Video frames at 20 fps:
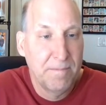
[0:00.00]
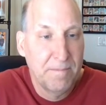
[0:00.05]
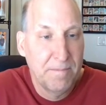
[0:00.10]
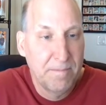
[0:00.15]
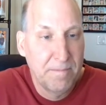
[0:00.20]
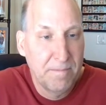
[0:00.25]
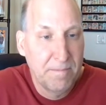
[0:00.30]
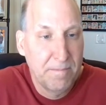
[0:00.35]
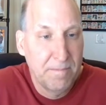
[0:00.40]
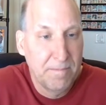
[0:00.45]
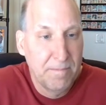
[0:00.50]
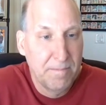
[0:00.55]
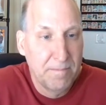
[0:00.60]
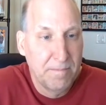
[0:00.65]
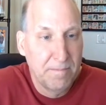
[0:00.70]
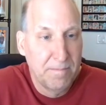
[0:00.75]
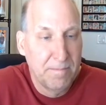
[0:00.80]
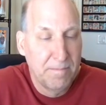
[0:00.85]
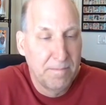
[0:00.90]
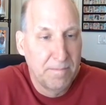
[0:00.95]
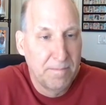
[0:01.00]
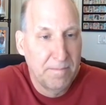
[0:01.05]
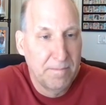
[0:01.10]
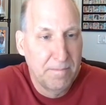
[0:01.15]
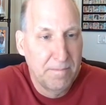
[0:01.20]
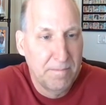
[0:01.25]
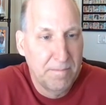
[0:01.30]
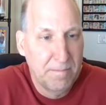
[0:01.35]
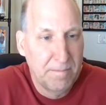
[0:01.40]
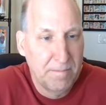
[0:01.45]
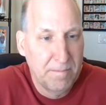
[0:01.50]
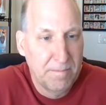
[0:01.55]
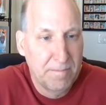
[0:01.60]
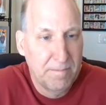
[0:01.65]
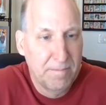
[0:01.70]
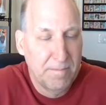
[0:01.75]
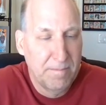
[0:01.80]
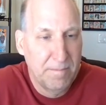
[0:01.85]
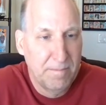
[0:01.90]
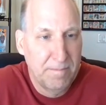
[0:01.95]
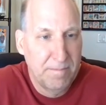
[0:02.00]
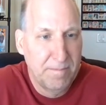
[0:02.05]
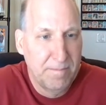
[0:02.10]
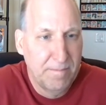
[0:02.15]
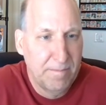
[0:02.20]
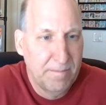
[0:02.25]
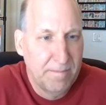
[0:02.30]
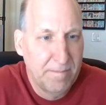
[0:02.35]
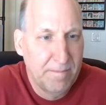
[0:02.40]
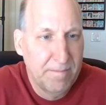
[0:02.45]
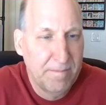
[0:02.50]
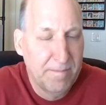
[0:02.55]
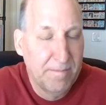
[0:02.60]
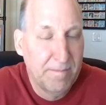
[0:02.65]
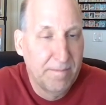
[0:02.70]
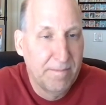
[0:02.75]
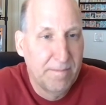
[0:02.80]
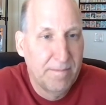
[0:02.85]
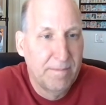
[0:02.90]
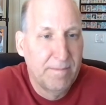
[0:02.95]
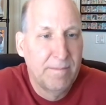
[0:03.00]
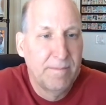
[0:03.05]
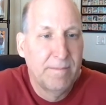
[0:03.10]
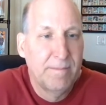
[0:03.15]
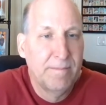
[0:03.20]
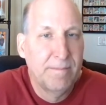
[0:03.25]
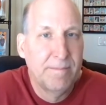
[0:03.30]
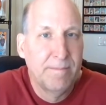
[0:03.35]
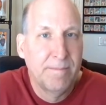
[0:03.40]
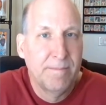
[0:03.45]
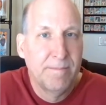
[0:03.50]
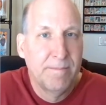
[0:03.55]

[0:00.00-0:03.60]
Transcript: No words are spoken by the person on screen.